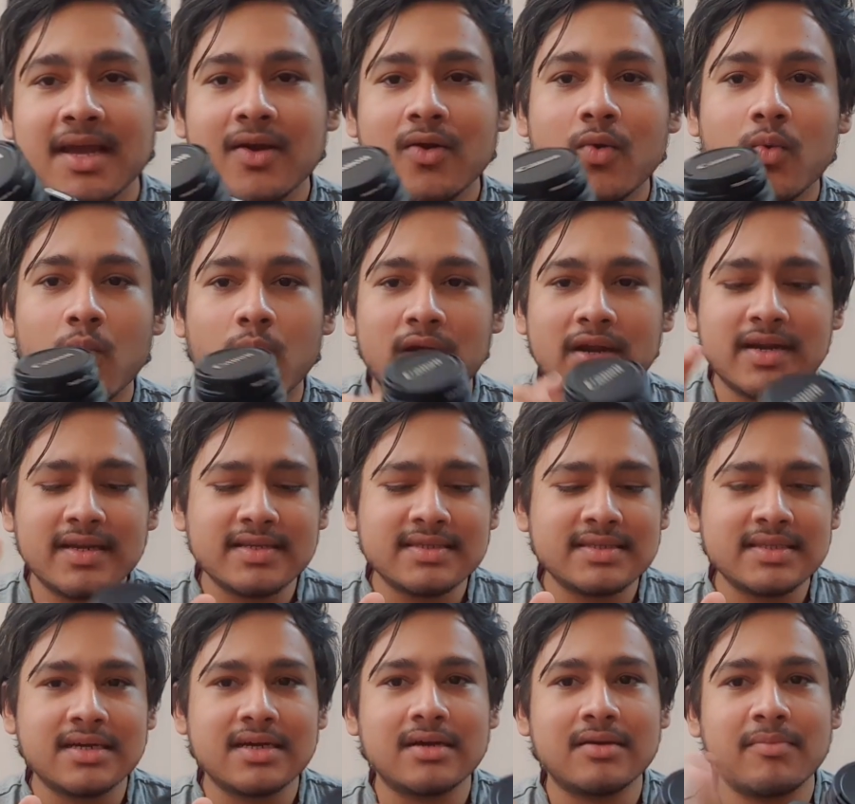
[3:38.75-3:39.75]
what is
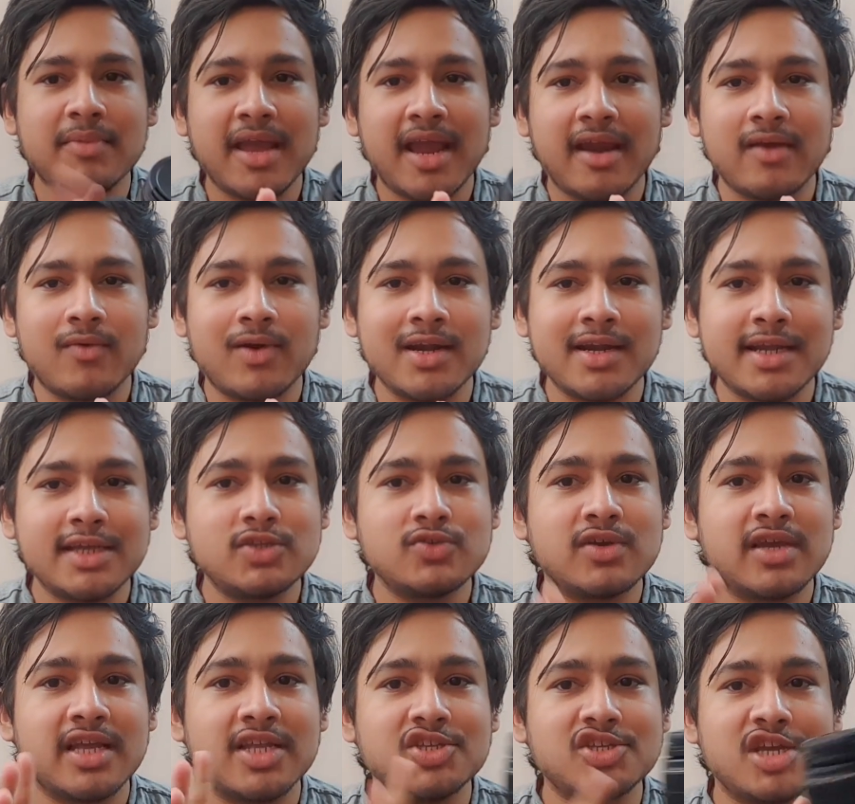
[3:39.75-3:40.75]
the big advantage? You
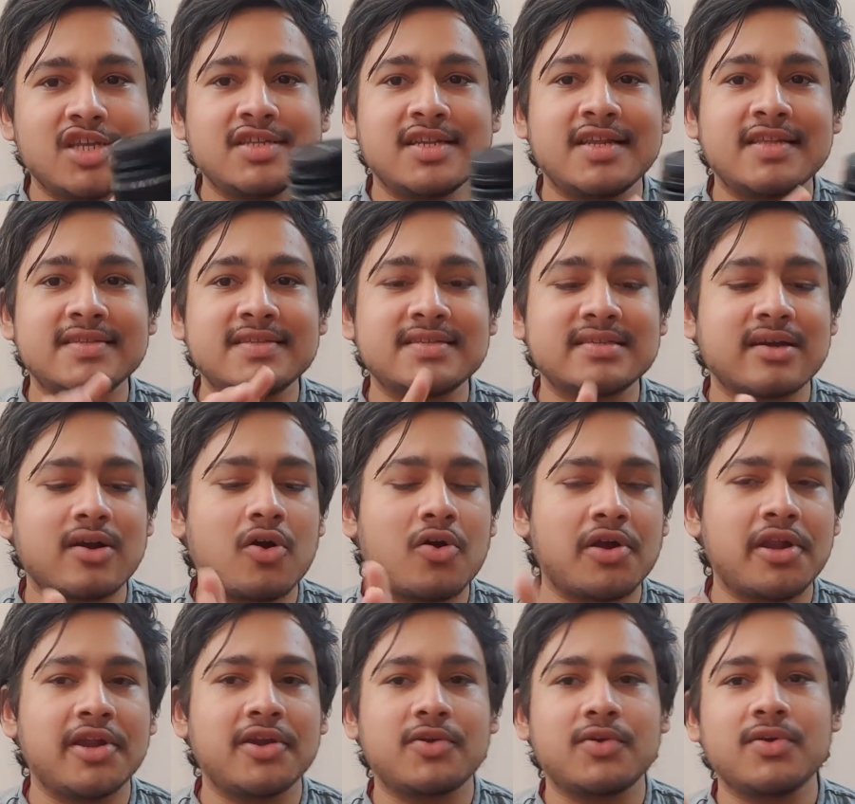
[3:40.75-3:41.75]
can change lenses
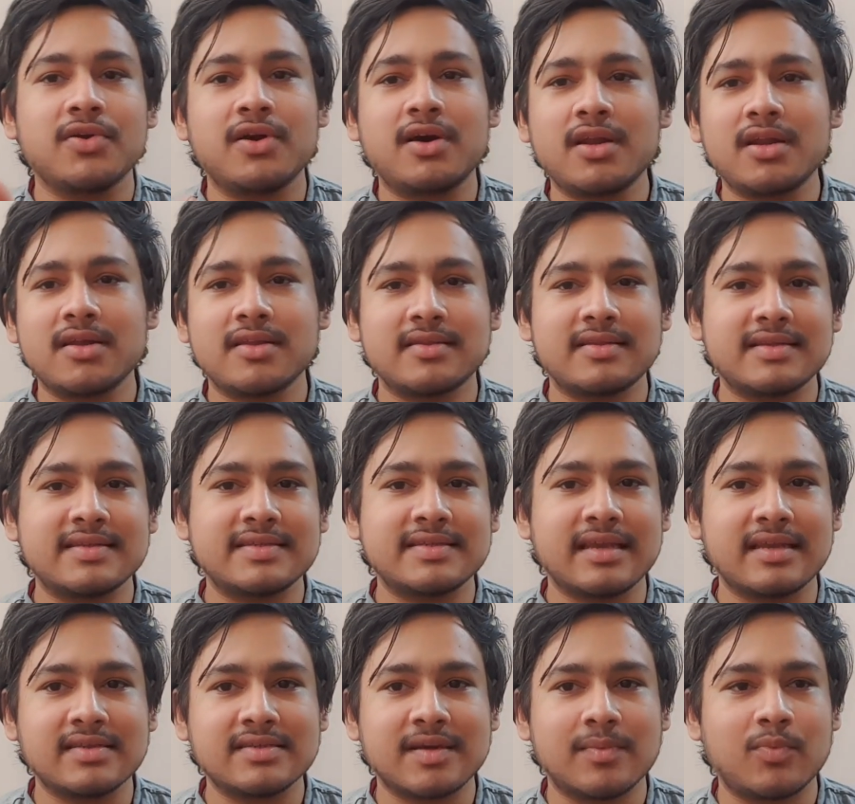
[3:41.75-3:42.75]
according to your this
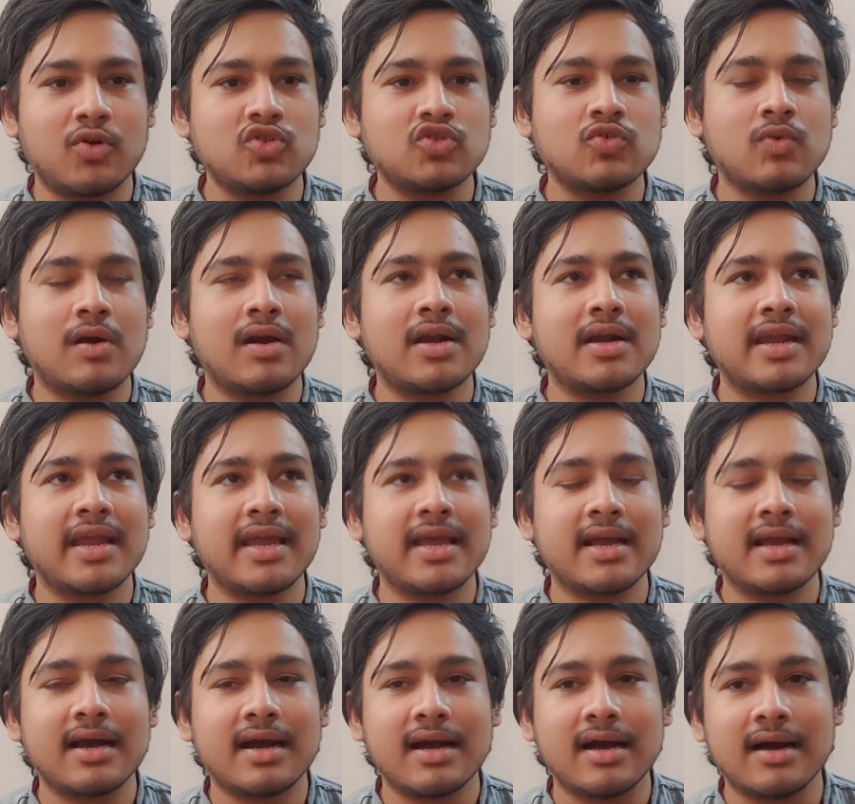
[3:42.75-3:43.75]
thing. Suppose you want to
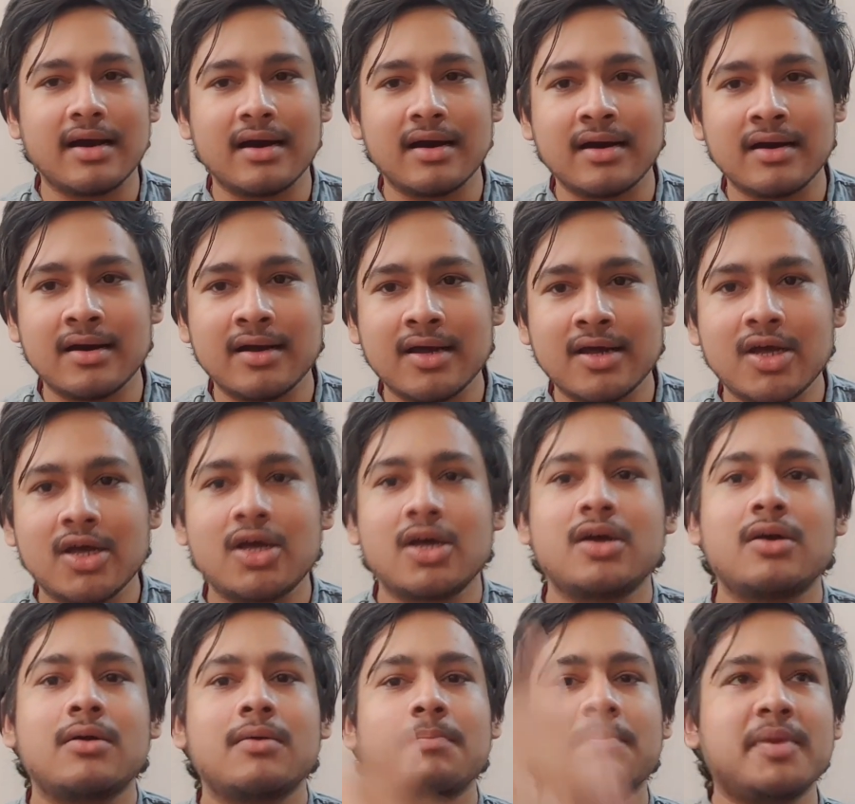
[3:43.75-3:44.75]
take a
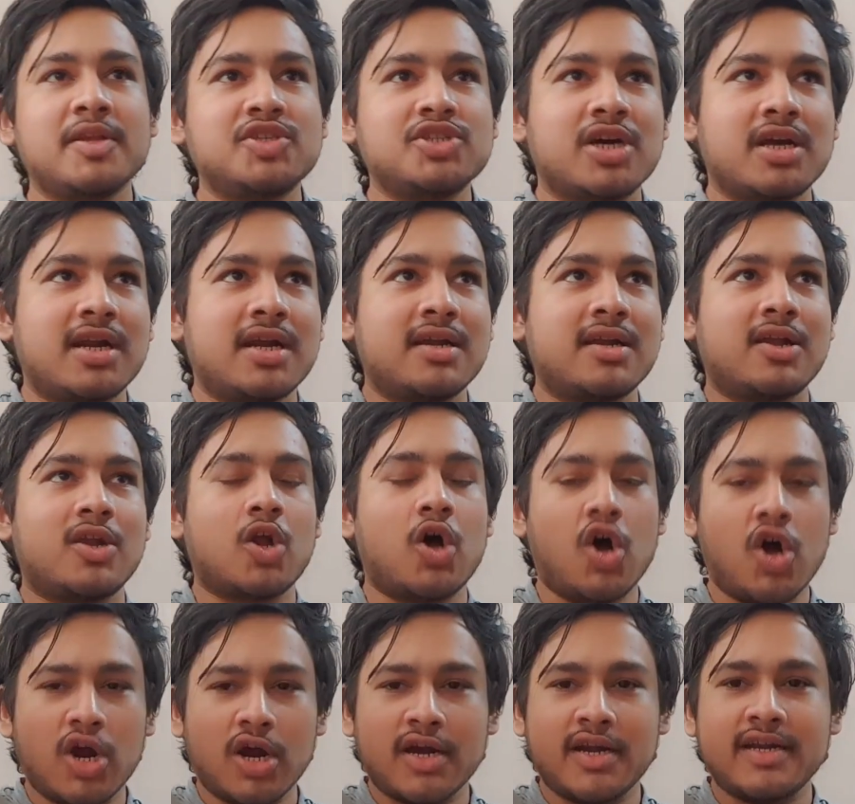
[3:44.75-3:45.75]
picture at a
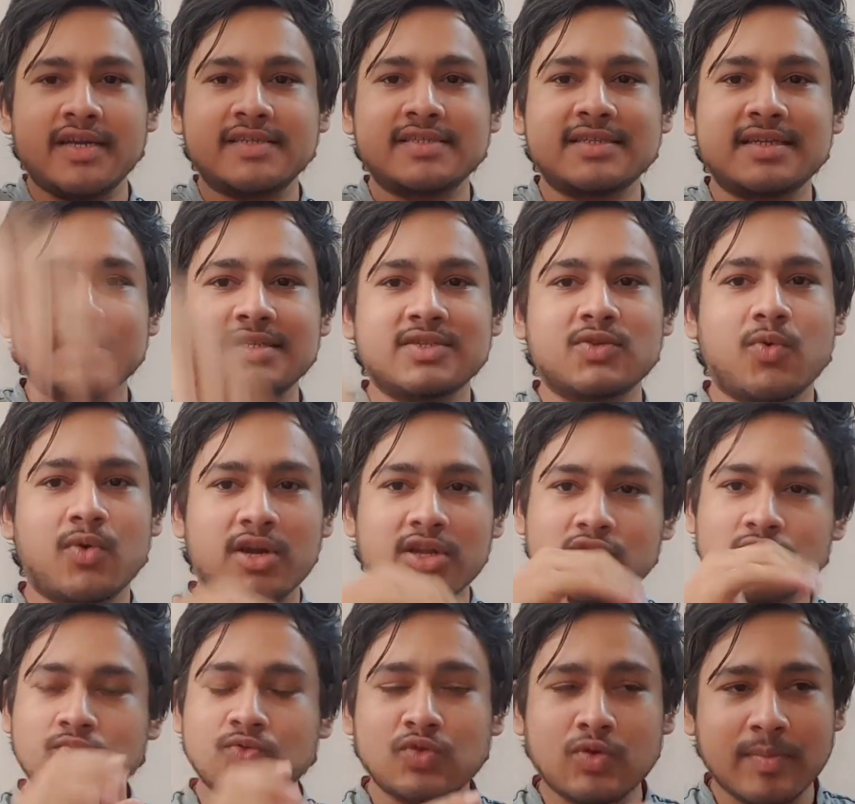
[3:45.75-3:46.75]
longer distance, you want to
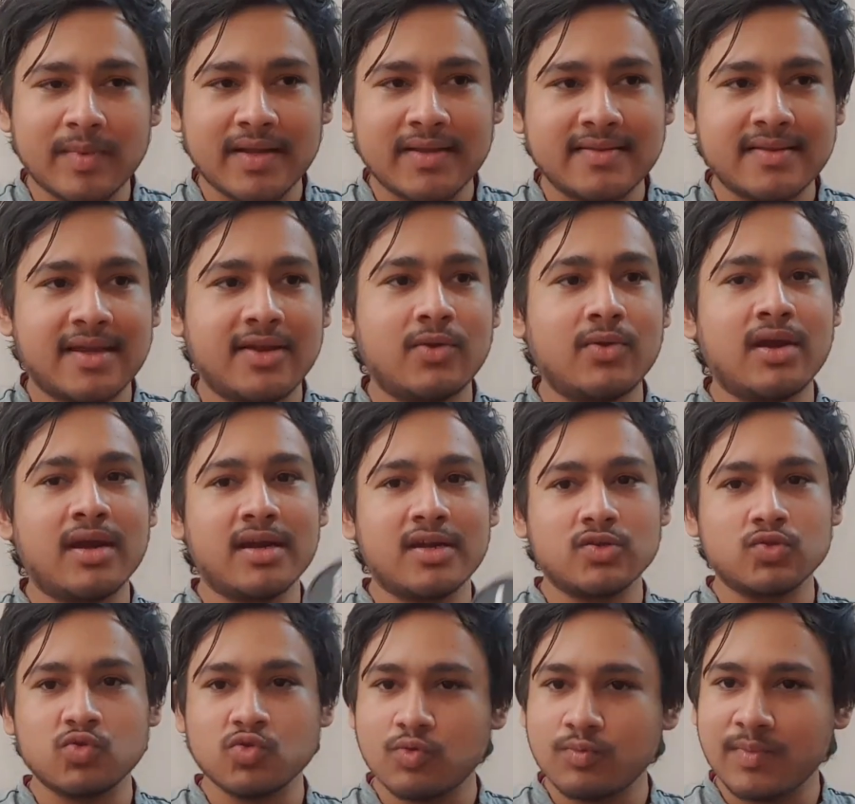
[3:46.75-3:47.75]
zoom in, then you get a
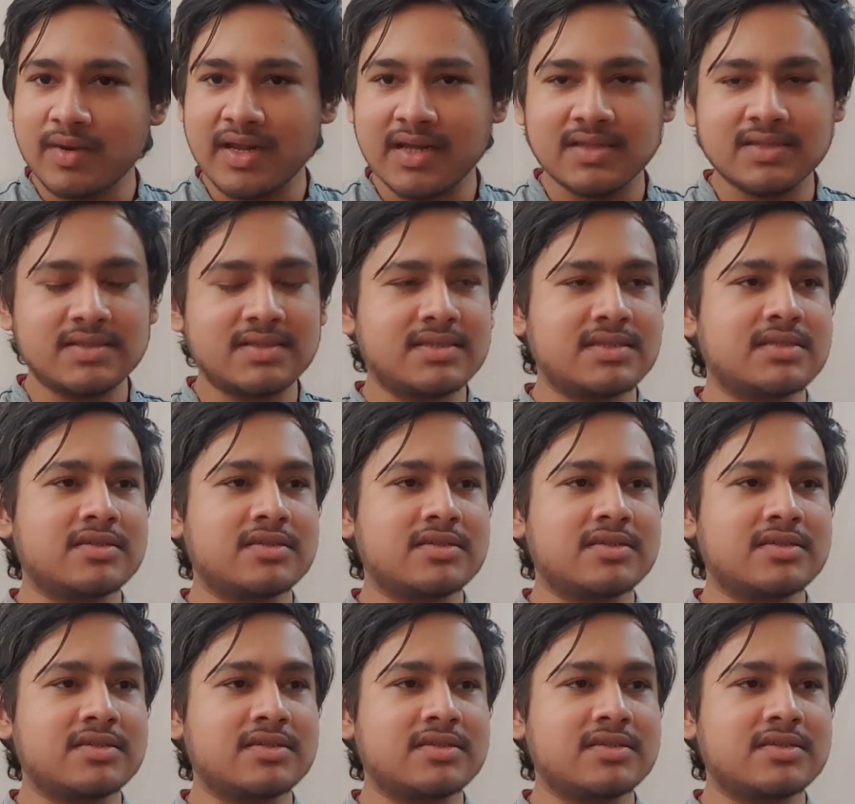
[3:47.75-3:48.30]
zoom lens.